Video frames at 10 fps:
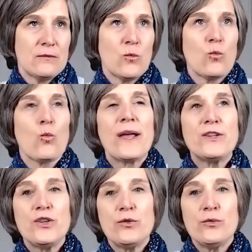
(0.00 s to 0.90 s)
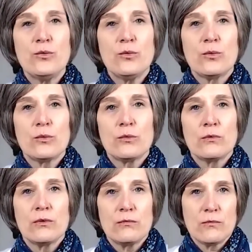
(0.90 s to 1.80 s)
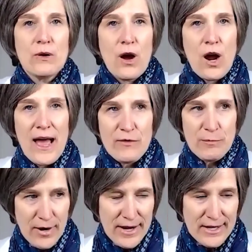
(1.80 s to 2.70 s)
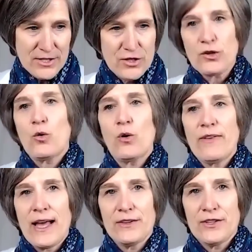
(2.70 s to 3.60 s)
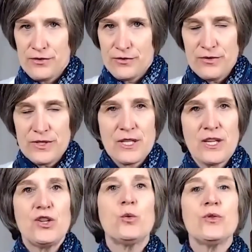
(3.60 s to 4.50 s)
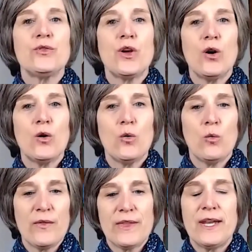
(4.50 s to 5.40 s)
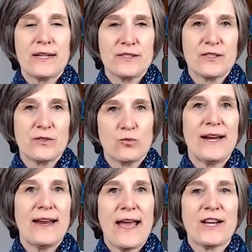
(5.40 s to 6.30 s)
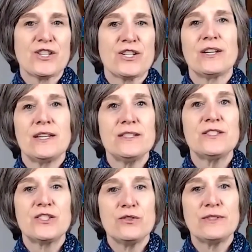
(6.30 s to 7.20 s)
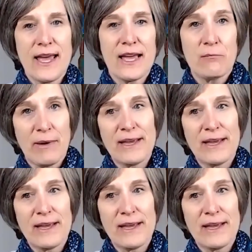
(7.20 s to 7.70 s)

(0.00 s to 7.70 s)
when you have appraised your core values, you will know what the next right action is to take